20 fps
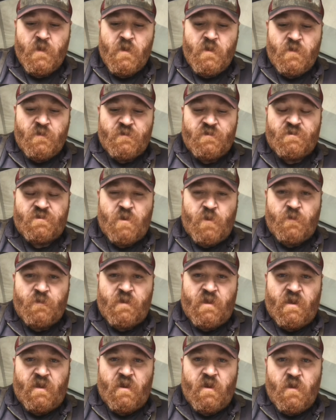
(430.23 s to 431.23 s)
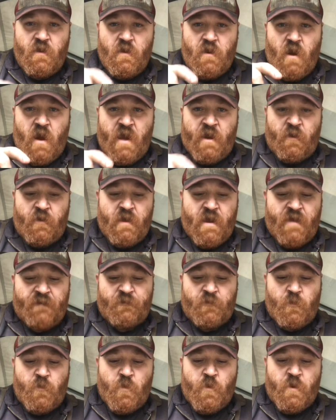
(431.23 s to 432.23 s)
so that I don't have
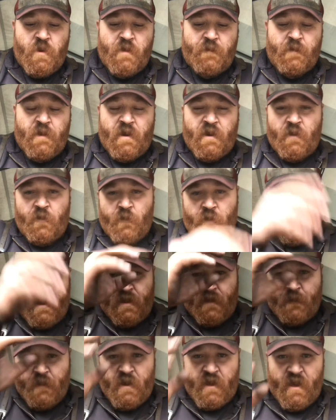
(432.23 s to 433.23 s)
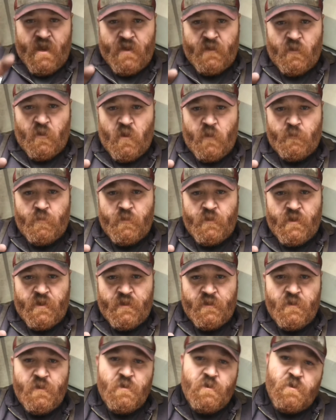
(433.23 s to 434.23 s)
to worry about it when I get my handle all put
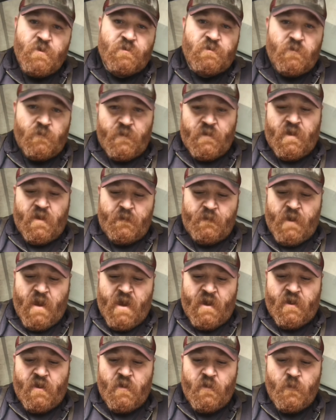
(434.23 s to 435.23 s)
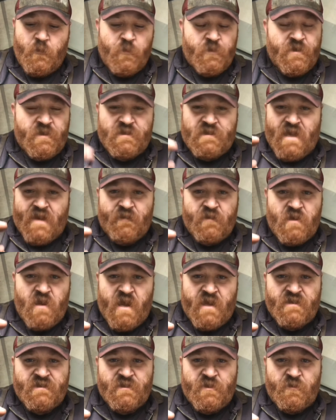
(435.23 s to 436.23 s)
in. So when we get back, we'll just have a
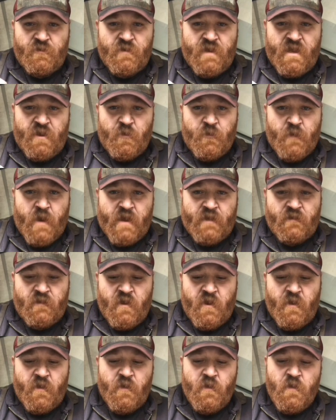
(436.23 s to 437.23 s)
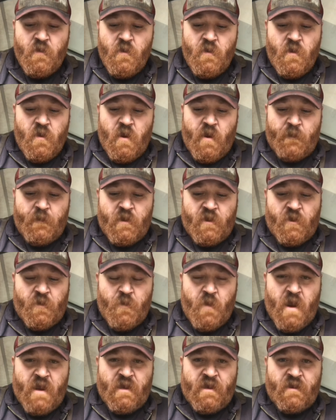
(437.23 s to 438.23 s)
nice little needle right there. I'm gonna
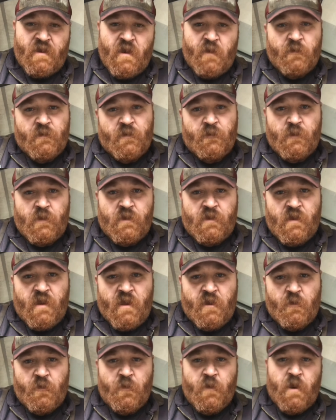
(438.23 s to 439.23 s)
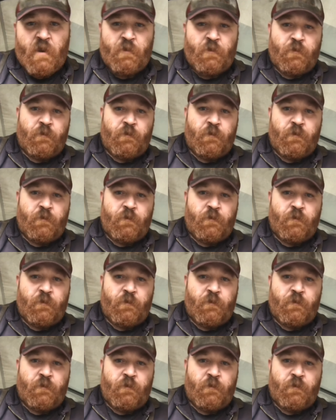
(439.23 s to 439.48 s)
grind it down with an angle grinder.